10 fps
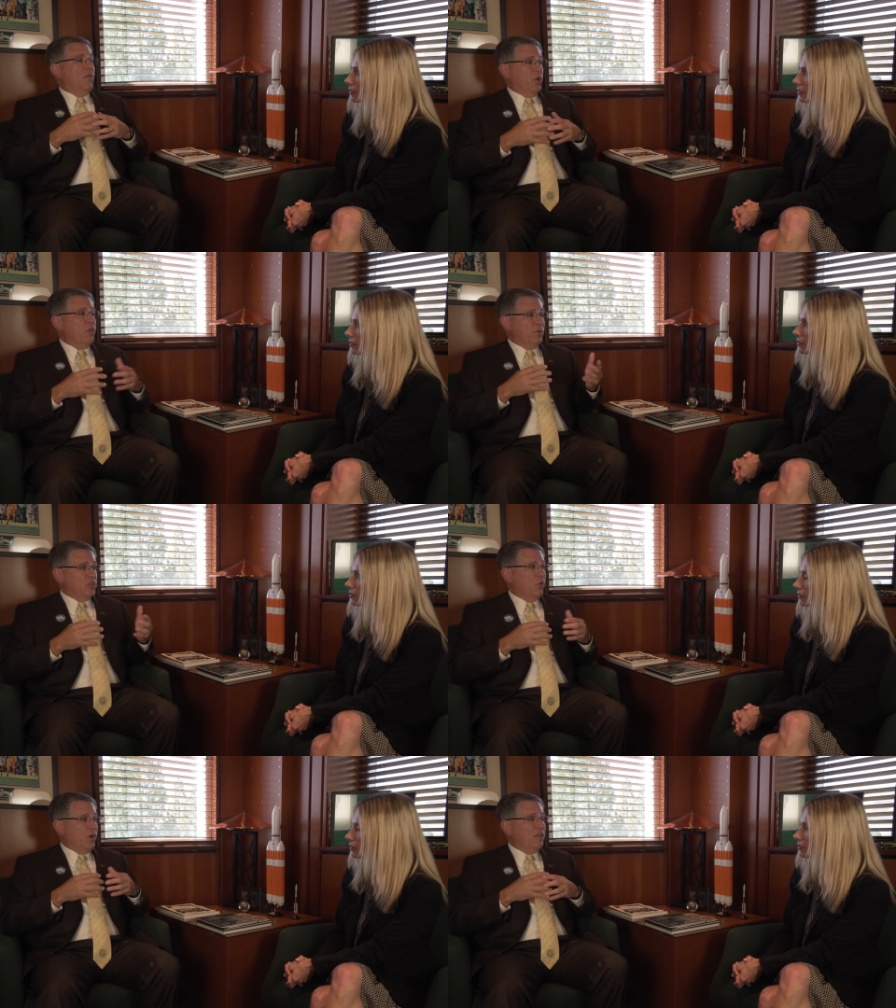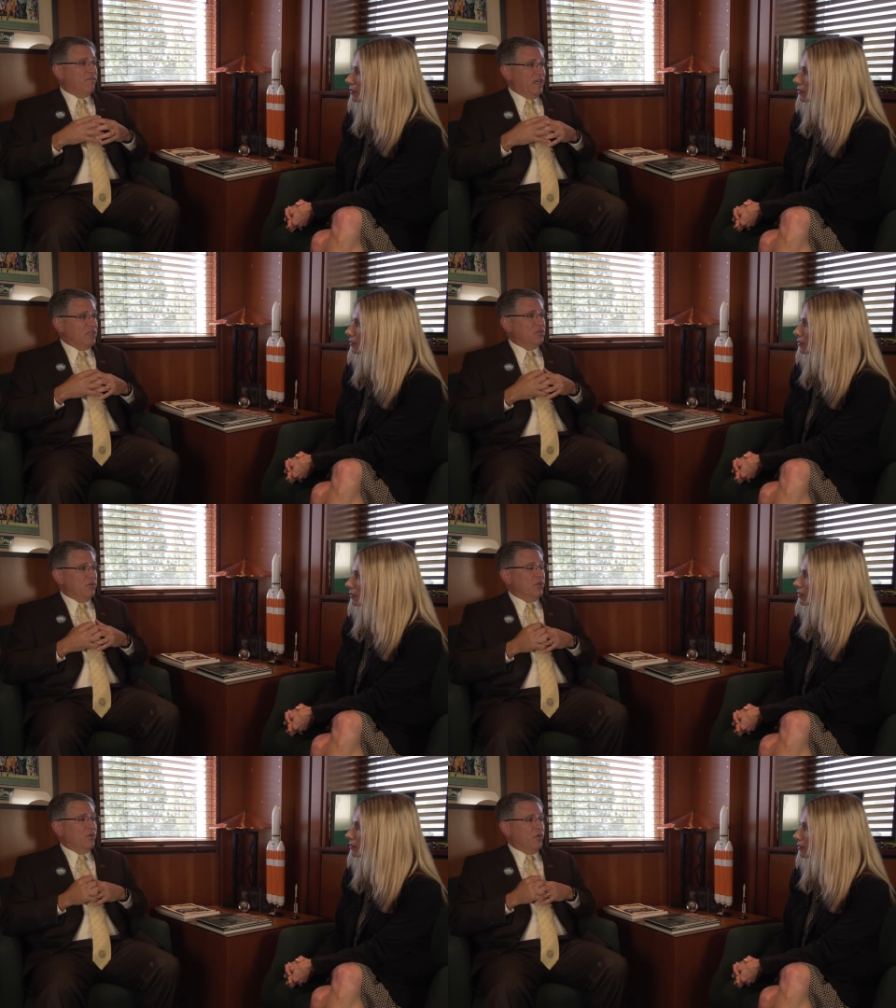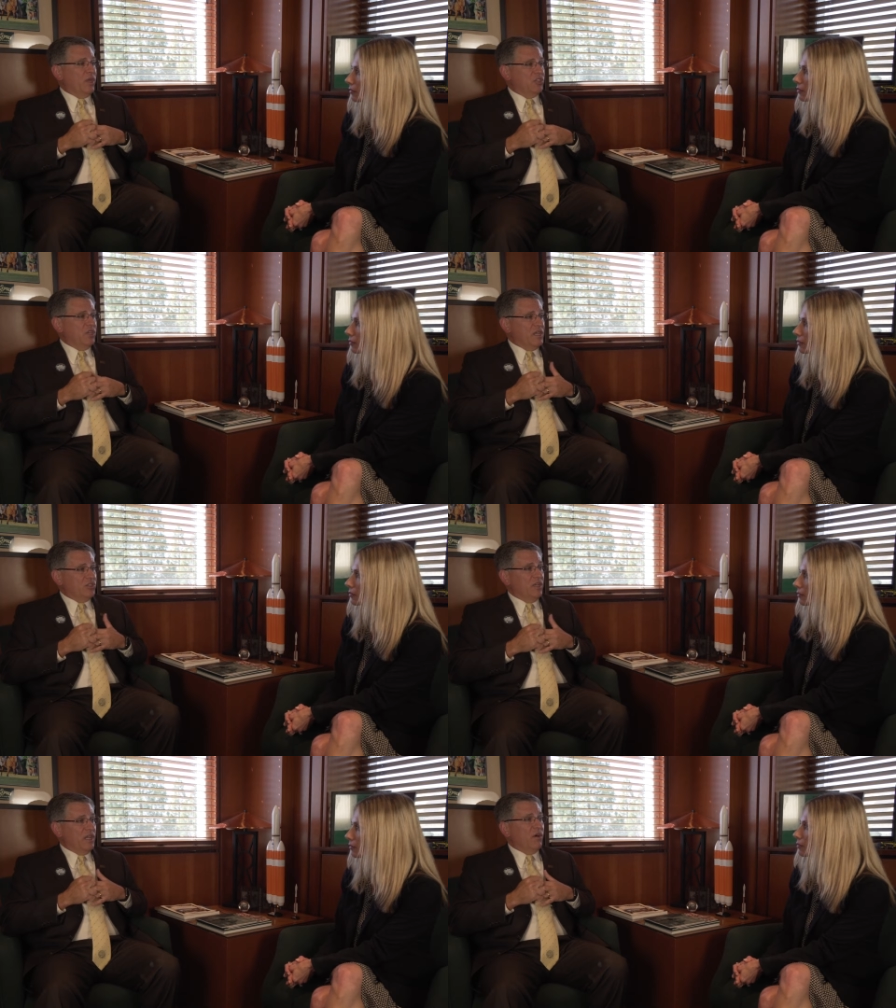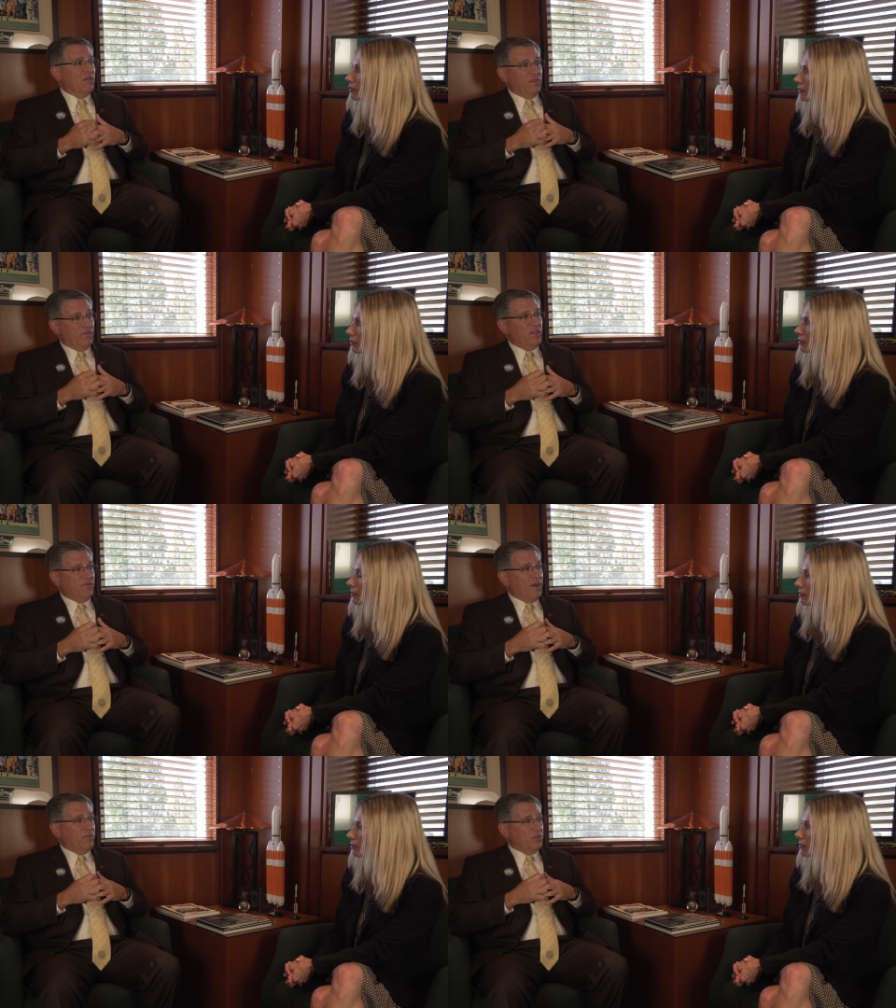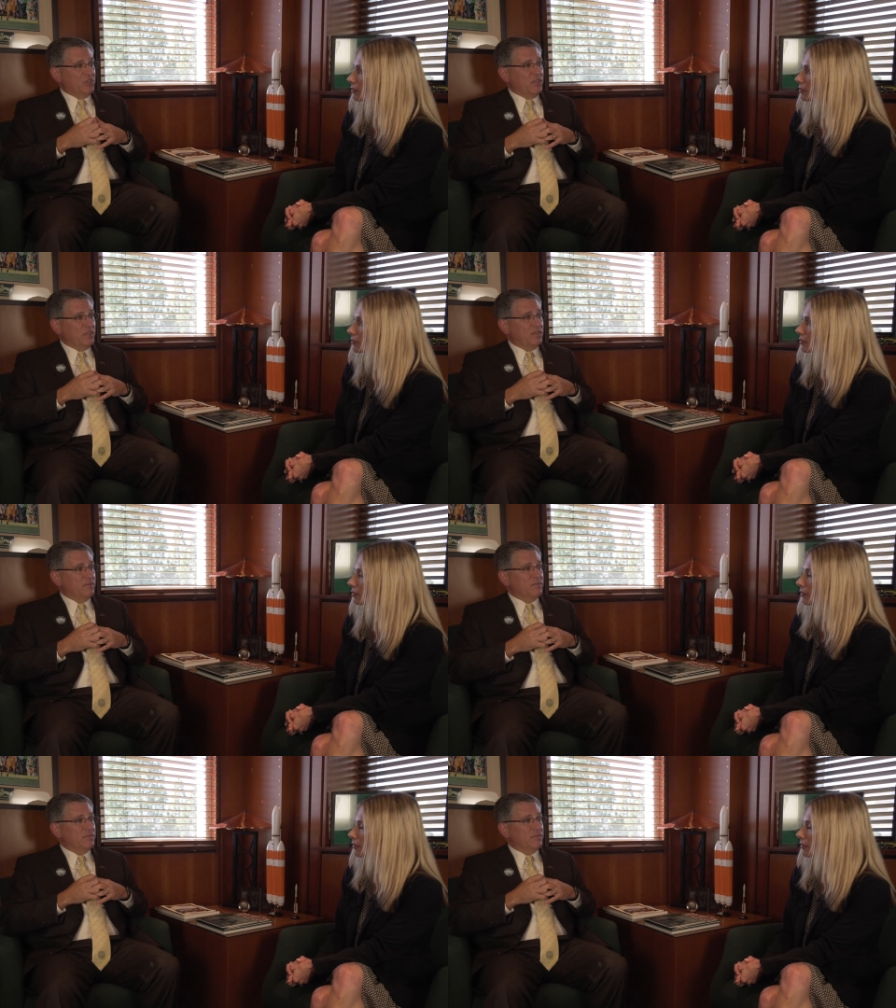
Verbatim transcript: they're the majority investor in their own education now at 55%.